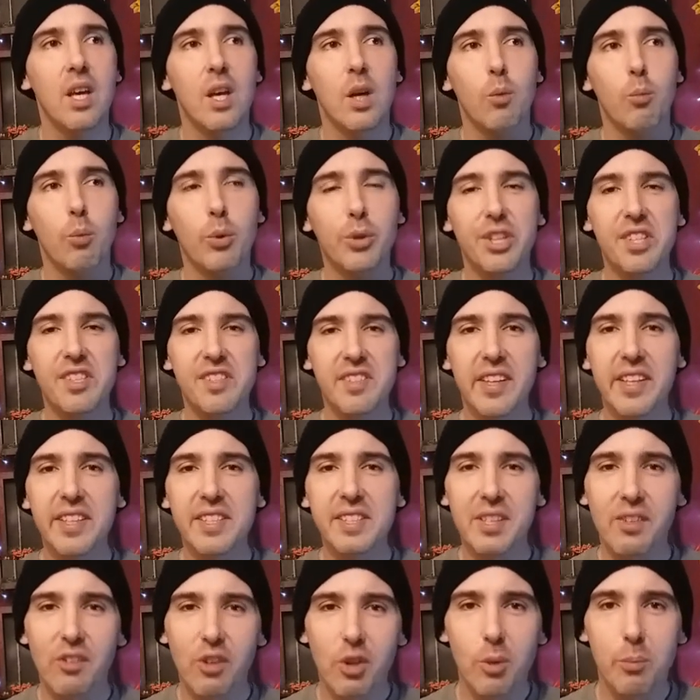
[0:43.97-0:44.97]
we'll discuss
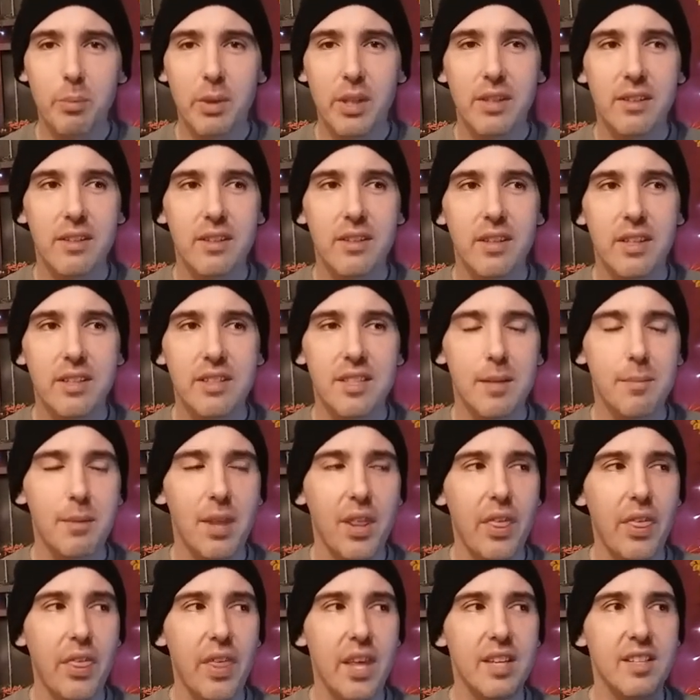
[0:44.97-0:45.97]
a little bit some of the
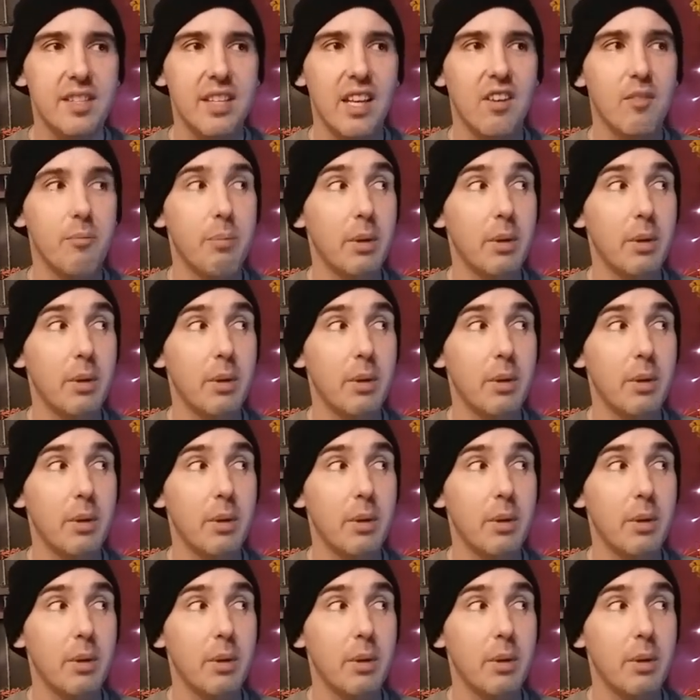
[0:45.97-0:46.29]
things that have